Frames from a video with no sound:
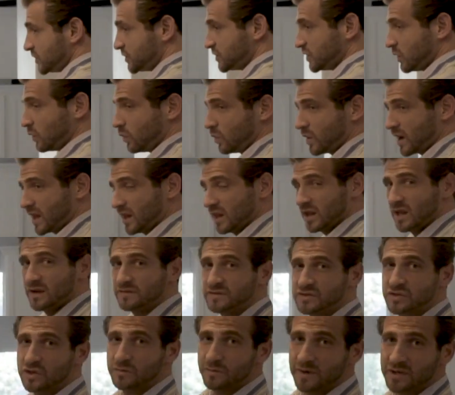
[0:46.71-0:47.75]
So what I
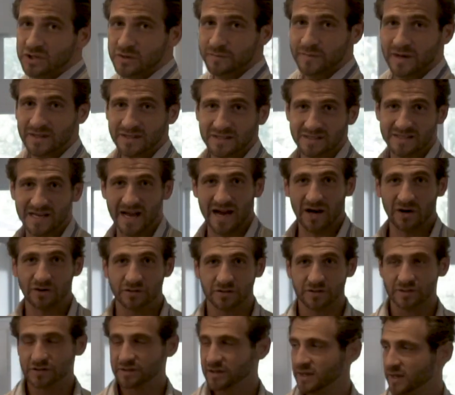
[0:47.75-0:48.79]
love so much about this
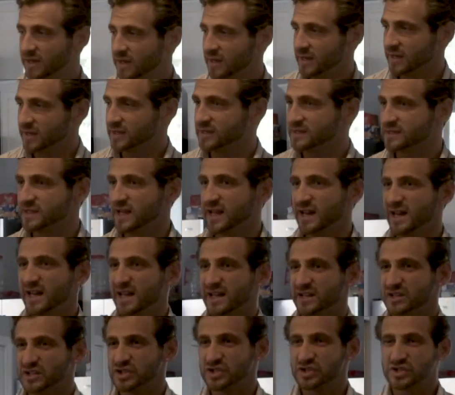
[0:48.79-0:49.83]
house is that
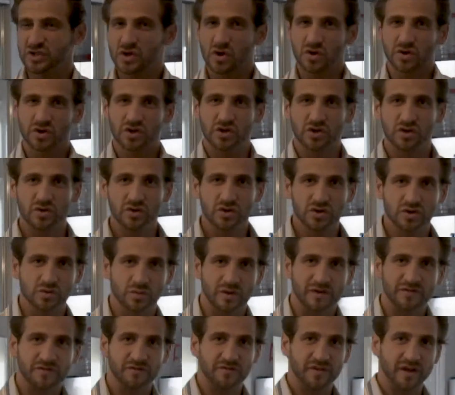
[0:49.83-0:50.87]
it's so huge.
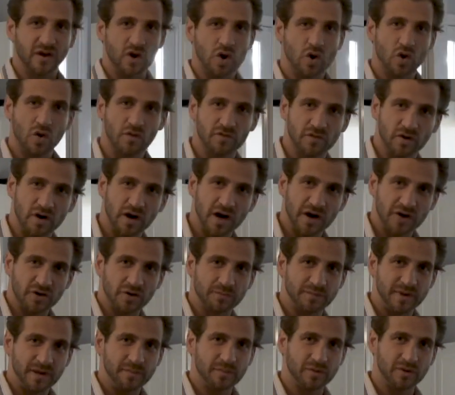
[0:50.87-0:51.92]
We fit over
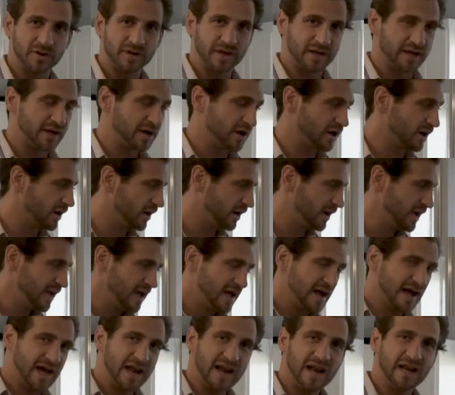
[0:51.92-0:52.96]
100 people in here
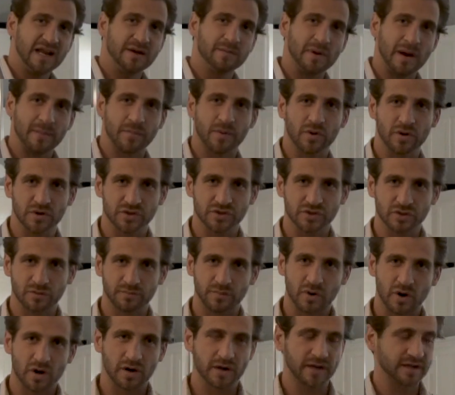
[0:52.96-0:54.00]
at any of my personal
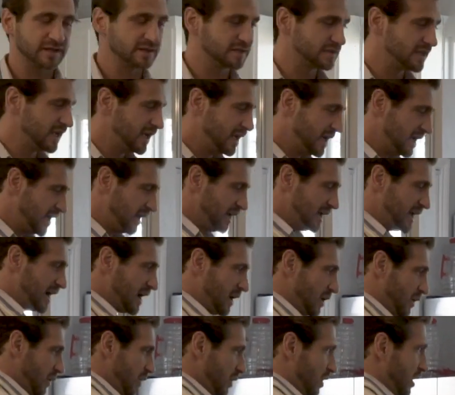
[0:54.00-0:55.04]
parties.
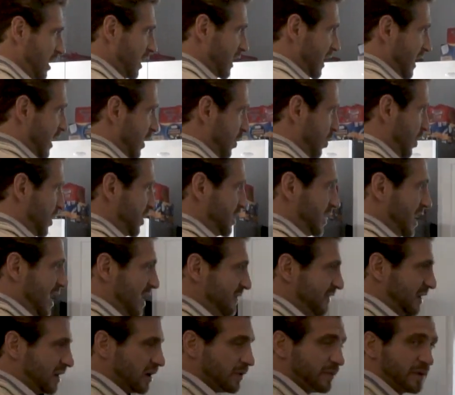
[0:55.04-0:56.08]
Now, when you
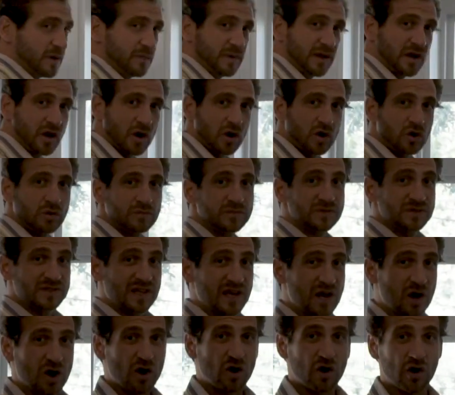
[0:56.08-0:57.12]
have Airbnb homes,
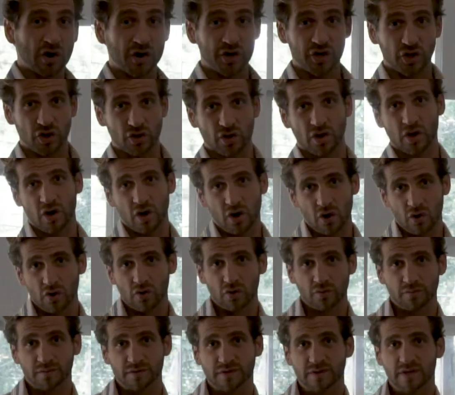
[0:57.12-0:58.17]
they are your
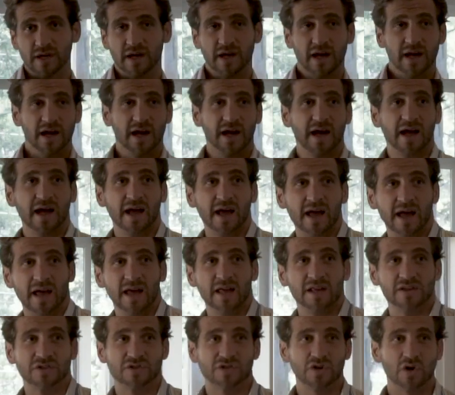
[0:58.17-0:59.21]
homes.
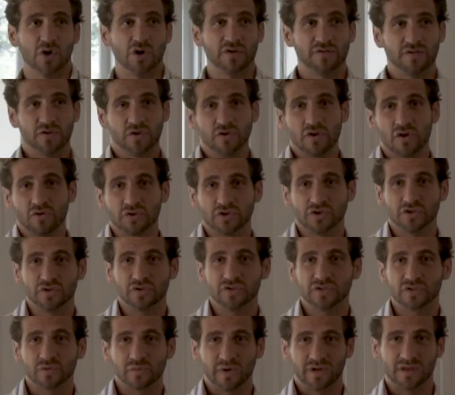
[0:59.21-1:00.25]
And so if you don't
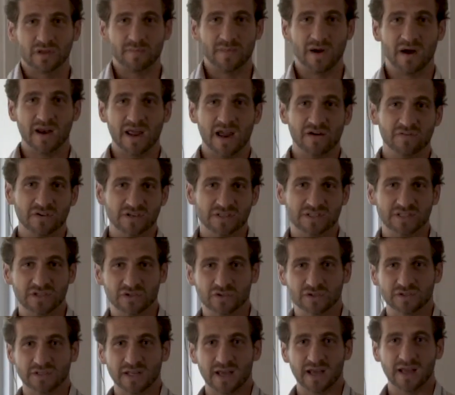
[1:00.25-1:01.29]
choose to rent them out every
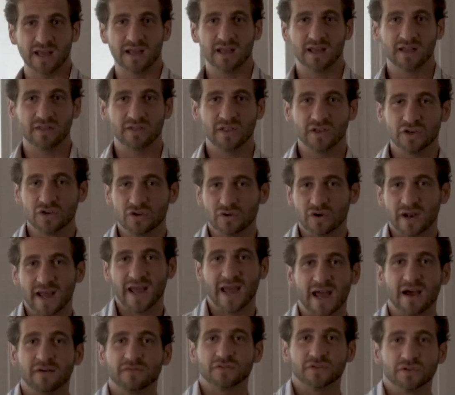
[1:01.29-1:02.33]
single day, then you don't
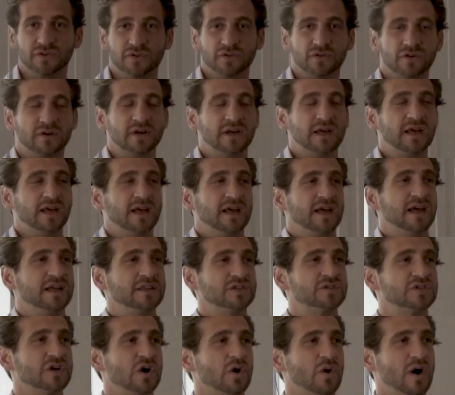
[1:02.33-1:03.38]
have to.
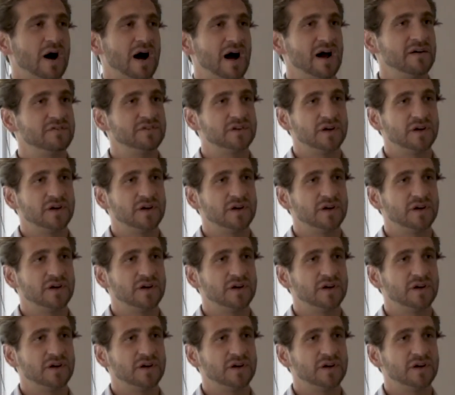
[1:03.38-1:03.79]
And so I've